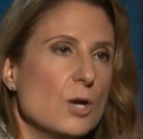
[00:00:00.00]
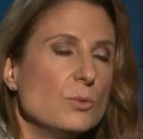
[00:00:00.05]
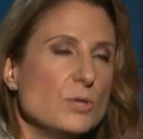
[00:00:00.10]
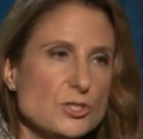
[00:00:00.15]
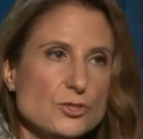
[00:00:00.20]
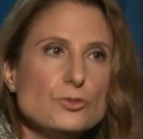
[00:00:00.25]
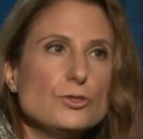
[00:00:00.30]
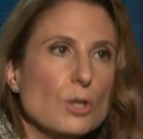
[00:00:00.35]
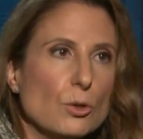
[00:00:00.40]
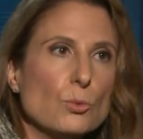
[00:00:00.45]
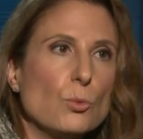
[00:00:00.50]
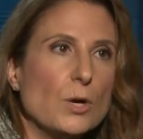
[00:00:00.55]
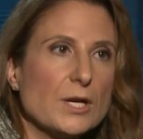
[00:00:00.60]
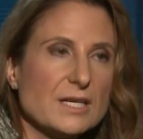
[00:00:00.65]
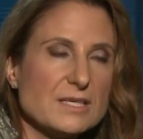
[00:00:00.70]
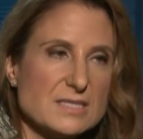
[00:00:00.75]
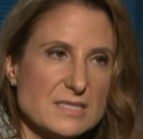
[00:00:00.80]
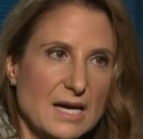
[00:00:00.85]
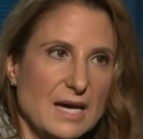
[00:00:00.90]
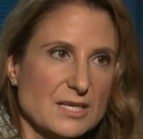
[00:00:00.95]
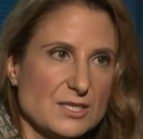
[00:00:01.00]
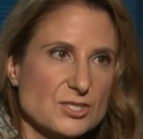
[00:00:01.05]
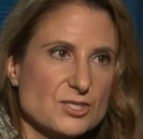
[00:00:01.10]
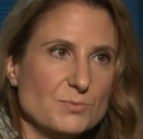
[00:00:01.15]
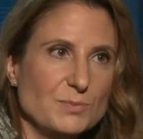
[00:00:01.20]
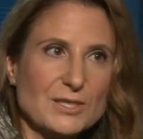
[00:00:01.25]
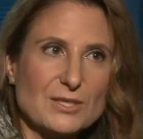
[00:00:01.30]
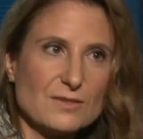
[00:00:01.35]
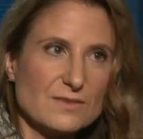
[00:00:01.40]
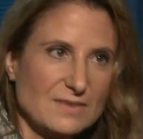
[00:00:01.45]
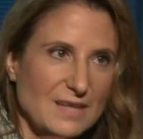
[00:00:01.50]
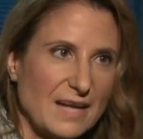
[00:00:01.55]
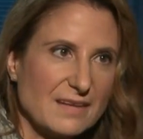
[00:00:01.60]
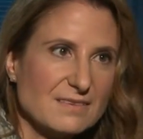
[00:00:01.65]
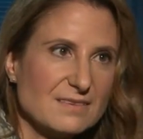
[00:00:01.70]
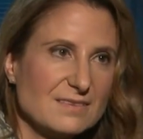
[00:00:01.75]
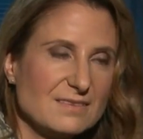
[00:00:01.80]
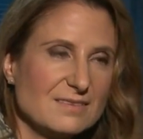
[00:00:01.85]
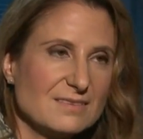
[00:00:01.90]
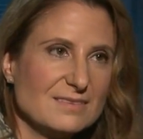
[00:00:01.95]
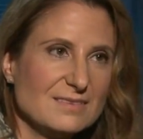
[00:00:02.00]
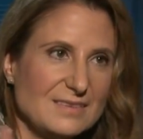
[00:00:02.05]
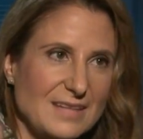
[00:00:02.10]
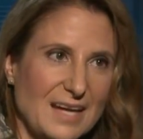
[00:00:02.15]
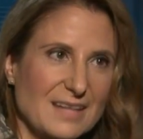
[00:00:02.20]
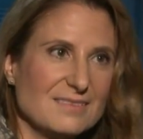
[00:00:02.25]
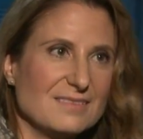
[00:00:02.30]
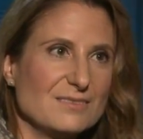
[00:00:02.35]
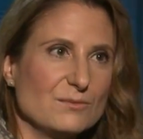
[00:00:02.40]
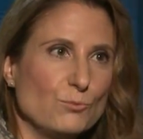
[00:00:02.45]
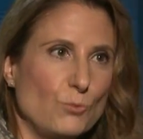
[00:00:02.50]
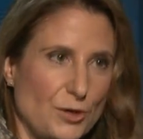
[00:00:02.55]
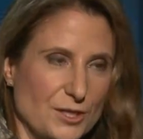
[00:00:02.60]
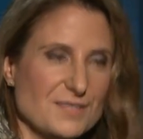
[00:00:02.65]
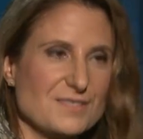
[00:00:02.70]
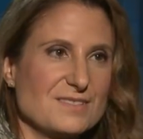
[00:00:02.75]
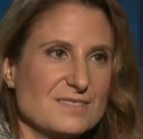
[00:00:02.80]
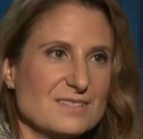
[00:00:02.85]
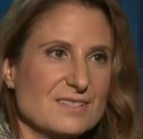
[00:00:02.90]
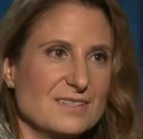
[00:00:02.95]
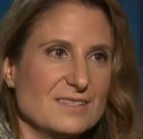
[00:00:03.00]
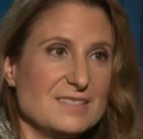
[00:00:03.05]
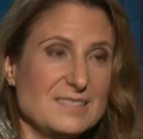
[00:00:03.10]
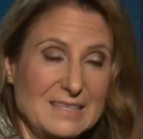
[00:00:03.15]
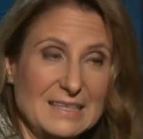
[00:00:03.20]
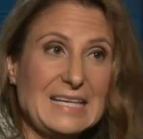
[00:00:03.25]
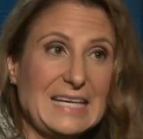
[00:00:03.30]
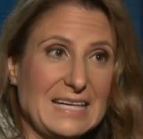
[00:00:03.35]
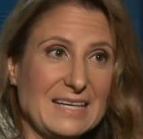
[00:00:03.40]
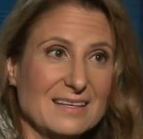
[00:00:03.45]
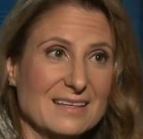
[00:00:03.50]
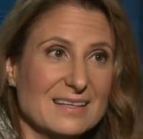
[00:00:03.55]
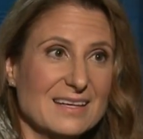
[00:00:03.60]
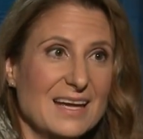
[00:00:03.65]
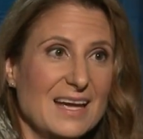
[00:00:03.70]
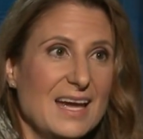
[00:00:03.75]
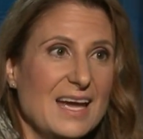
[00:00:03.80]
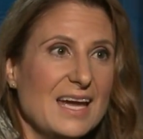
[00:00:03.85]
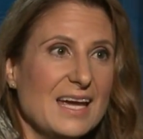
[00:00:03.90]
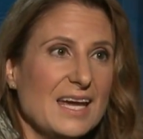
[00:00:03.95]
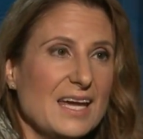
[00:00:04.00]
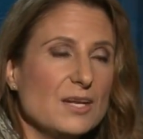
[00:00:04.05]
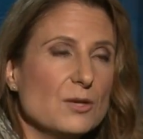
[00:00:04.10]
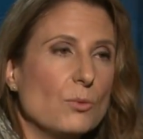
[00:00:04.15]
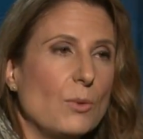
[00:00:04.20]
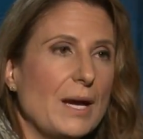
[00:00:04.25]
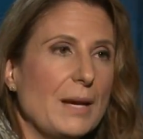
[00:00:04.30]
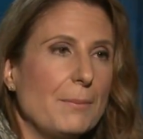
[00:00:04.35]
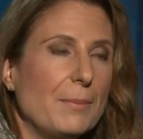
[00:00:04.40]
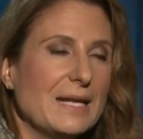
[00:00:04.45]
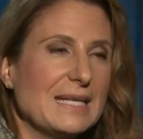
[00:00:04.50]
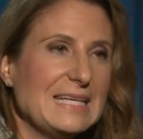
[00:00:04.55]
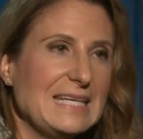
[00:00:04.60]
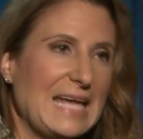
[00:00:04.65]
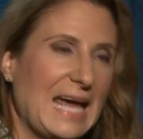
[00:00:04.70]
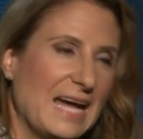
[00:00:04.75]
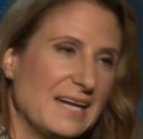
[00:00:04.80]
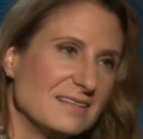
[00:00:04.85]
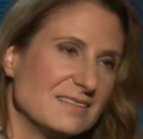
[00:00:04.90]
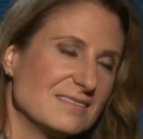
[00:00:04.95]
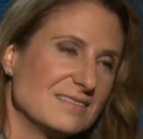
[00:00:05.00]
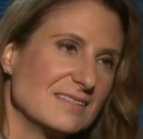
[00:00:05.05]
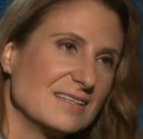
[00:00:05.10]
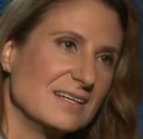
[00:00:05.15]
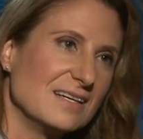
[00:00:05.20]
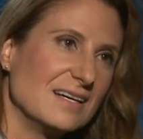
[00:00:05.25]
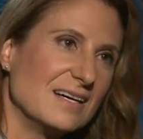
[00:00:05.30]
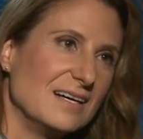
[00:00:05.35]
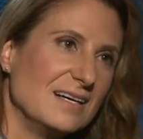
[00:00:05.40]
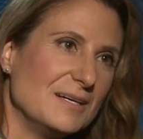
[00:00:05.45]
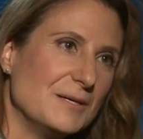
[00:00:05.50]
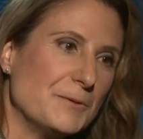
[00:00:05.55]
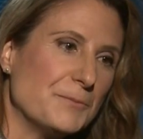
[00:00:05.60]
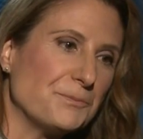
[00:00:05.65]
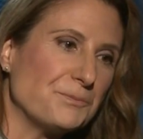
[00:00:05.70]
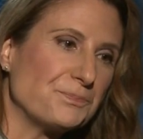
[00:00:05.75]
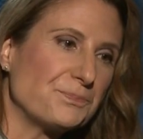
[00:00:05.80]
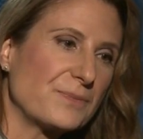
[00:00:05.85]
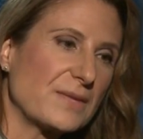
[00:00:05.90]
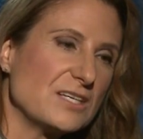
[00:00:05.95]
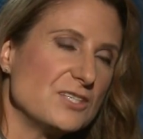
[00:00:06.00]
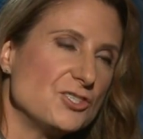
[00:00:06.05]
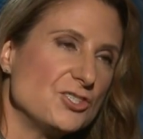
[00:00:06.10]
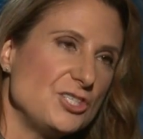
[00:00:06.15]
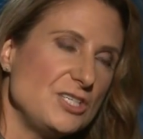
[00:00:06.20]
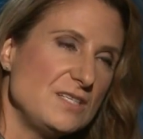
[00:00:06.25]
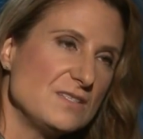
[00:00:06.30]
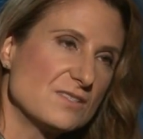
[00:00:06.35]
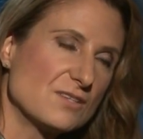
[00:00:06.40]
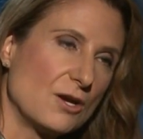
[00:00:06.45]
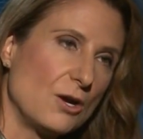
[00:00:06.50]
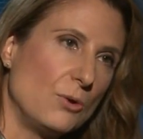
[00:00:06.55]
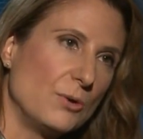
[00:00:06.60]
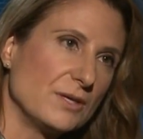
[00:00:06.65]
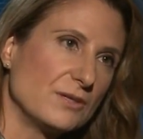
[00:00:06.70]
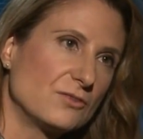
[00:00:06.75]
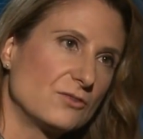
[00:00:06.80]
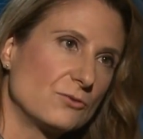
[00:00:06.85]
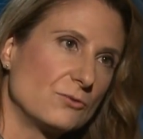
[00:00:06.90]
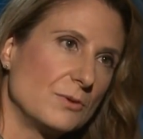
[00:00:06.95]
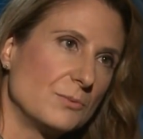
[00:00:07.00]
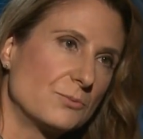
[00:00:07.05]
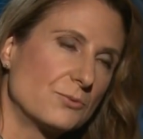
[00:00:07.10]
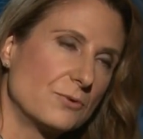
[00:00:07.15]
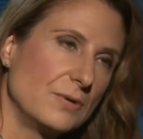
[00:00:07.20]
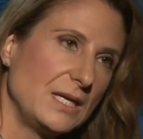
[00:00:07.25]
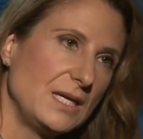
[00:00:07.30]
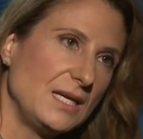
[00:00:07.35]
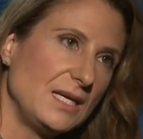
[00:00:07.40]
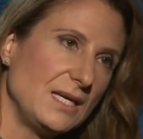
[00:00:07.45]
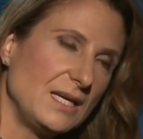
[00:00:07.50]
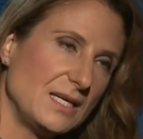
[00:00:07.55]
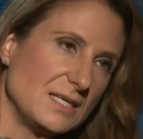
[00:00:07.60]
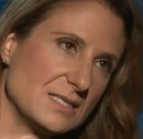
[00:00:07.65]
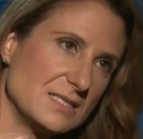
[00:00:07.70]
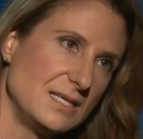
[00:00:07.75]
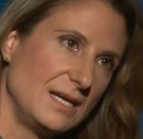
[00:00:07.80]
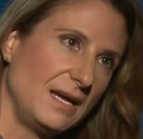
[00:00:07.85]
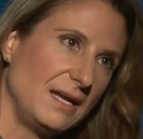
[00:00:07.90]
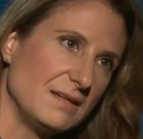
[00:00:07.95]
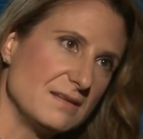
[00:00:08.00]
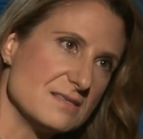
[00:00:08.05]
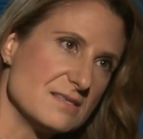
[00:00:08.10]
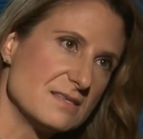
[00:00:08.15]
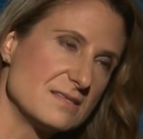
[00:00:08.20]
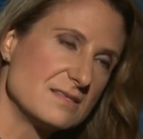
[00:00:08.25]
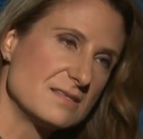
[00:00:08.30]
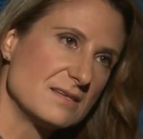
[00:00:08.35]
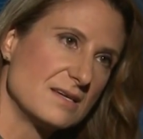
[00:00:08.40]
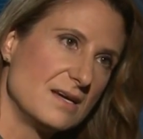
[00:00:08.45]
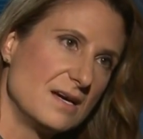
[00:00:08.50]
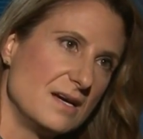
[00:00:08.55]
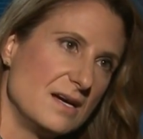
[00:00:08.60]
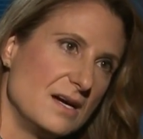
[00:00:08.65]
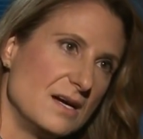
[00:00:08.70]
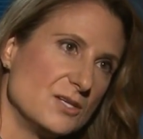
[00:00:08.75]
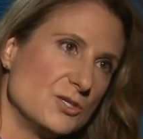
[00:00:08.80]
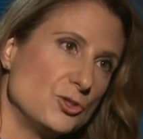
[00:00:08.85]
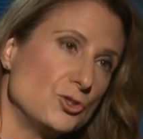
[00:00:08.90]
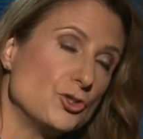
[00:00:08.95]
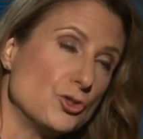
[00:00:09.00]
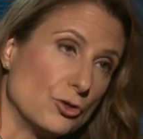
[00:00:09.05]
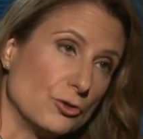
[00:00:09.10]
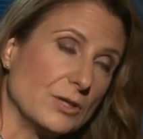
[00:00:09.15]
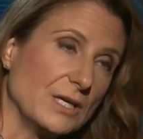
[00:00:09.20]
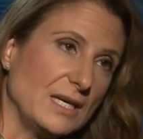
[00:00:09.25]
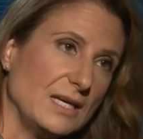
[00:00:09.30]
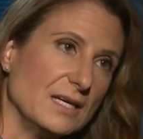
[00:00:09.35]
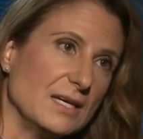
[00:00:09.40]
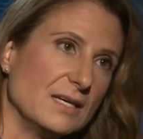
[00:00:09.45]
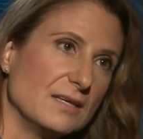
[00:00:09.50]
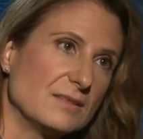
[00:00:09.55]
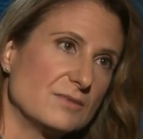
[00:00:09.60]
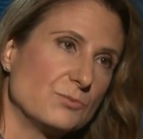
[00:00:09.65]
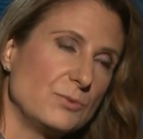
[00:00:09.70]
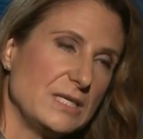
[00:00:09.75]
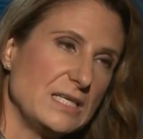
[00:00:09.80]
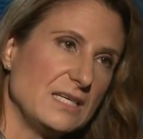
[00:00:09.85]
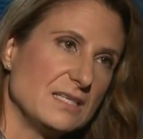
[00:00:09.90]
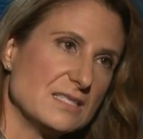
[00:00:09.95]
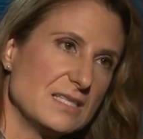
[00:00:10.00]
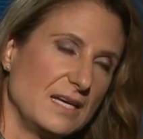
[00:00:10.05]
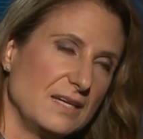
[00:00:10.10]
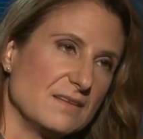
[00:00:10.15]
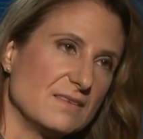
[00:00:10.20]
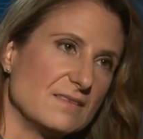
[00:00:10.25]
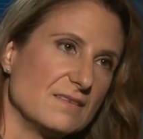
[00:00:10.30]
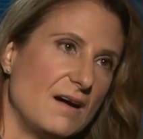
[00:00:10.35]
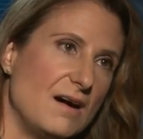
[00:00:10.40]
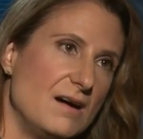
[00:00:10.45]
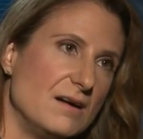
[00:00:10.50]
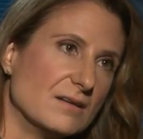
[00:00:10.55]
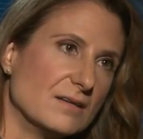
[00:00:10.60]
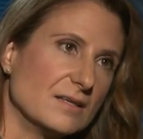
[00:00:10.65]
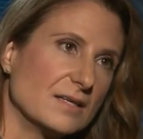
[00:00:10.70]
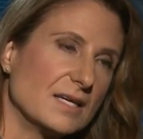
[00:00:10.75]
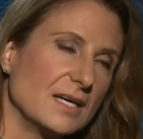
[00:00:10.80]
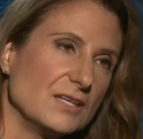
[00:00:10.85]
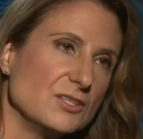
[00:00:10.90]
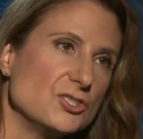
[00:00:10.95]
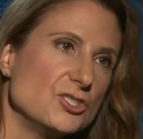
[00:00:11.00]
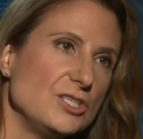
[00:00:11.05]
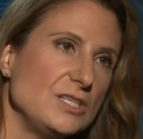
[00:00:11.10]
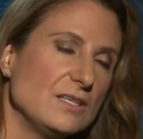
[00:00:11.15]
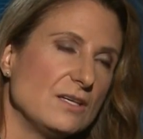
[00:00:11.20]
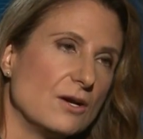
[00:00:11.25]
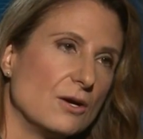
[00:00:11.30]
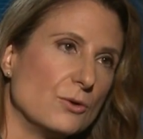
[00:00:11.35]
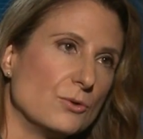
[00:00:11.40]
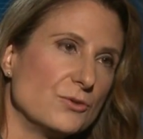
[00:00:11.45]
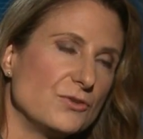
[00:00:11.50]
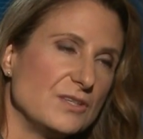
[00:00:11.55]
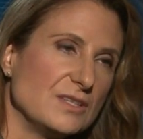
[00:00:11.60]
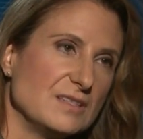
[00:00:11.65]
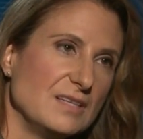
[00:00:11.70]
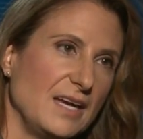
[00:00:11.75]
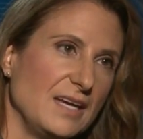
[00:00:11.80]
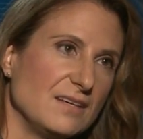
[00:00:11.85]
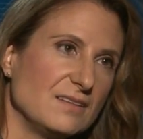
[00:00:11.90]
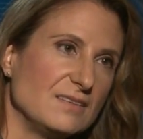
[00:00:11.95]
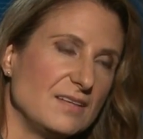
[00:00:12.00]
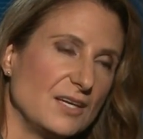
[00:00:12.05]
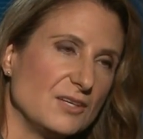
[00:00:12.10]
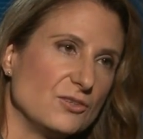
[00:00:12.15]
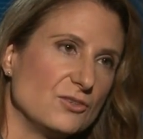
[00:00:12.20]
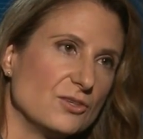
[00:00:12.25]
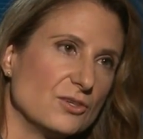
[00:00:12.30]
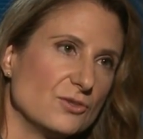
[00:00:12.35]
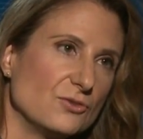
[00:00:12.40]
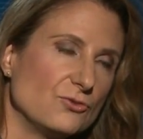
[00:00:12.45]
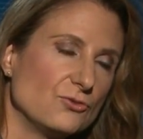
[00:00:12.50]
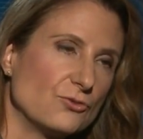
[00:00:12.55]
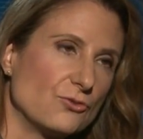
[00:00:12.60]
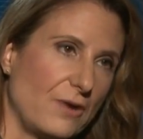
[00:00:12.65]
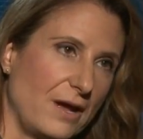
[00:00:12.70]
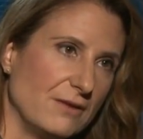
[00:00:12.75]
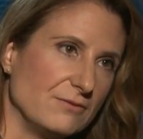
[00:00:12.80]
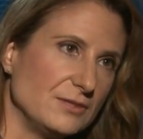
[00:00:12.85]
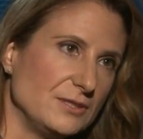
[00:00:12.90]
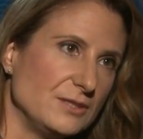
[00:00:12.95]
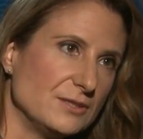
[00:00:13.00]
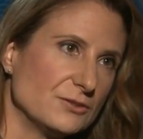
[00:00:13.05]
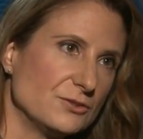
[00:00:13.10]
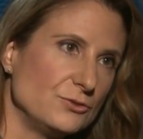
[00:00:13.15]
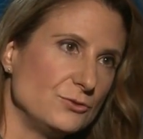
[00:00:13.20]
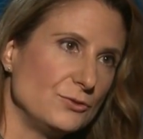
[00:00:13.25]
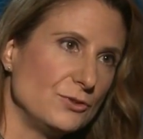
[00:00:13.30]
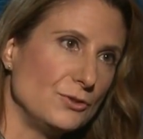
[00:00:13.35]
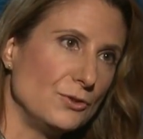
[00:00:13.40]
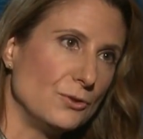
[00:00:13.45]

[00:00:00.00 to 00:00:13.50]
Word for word: which you don't want to touch because that's that's what's hmm. Selene in a way but yet um, she's going through a pretty intense journey a pretty intense arc and she goes and takes that travel to the